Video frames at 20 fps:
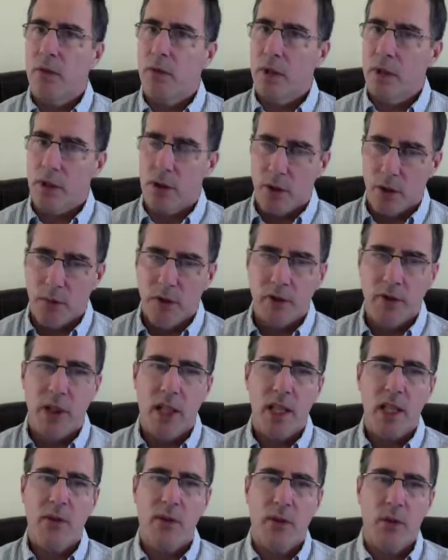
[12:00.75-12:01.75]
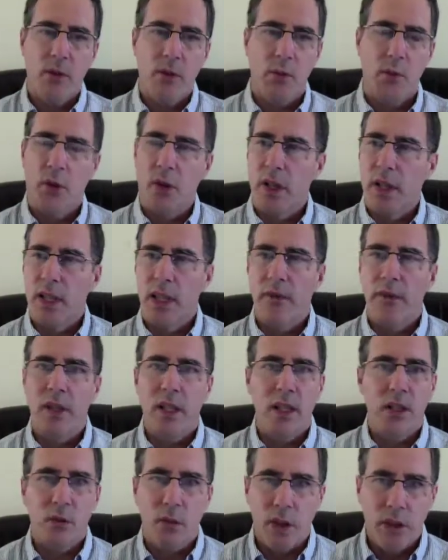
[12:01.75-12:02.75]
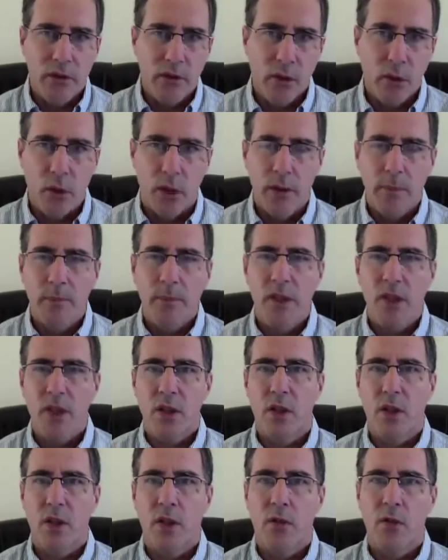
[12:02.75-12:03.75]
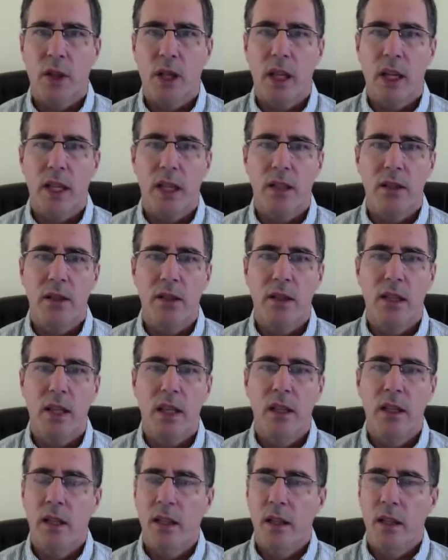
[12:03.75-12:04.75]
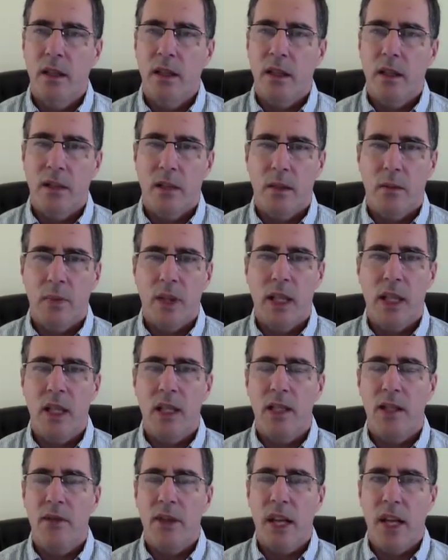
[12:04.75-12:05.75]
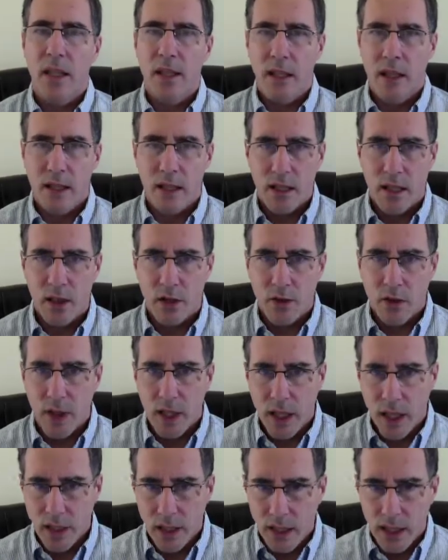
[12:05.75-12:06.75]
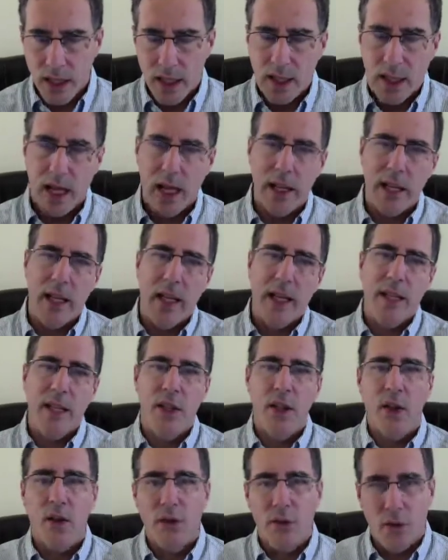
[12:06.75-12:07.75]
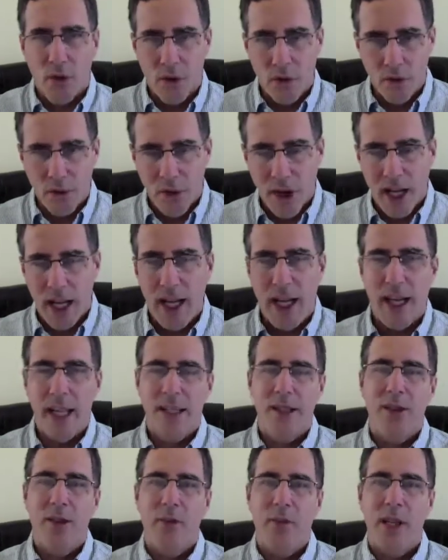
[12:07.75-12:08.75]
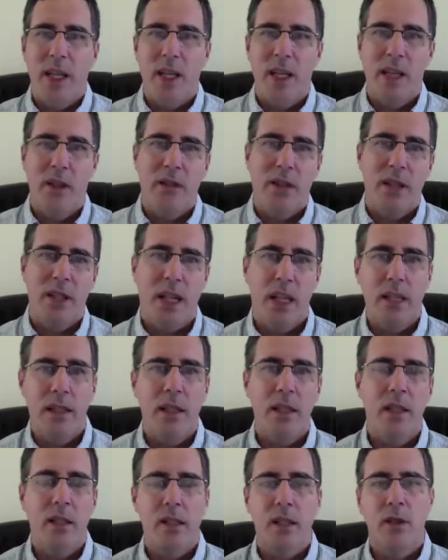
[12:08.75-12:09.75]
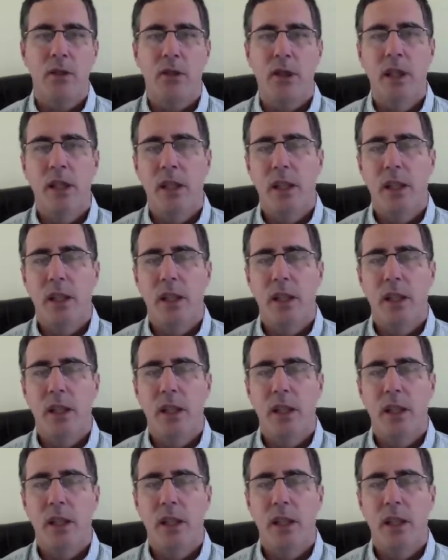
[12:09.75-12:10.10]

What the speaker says: was a German philosopher. He was born in 1724, so we're getting into the beginnings of the 18th century, and then he died in 1804, right to the beginning of the 19th century.